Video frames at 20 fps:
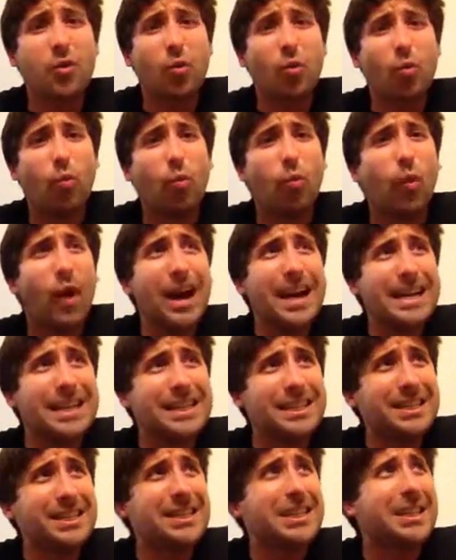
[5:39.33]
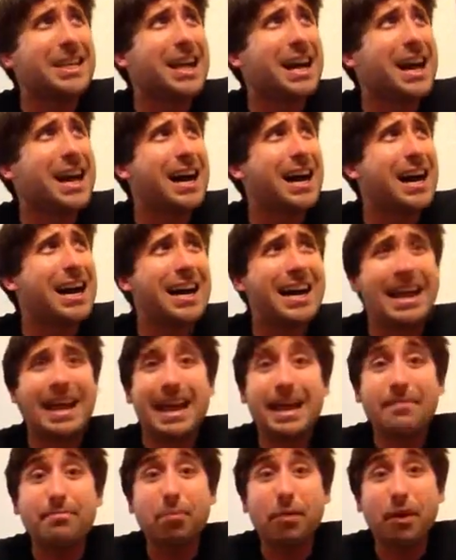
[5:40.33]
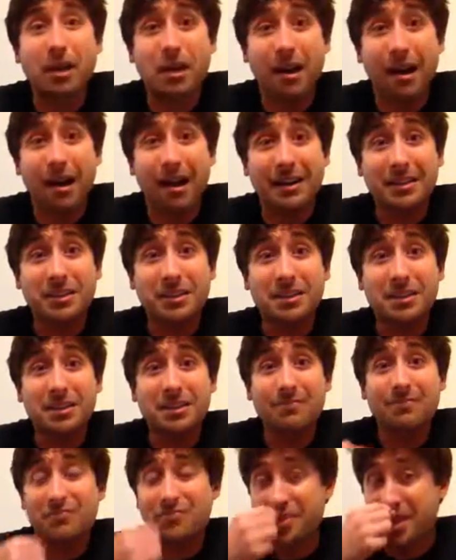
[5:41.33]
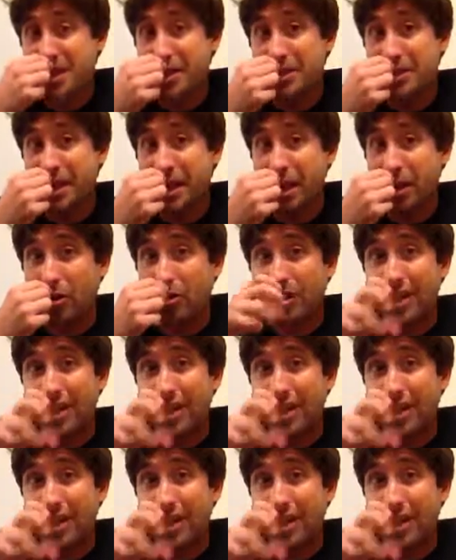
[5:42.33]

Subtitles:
white apricots in there,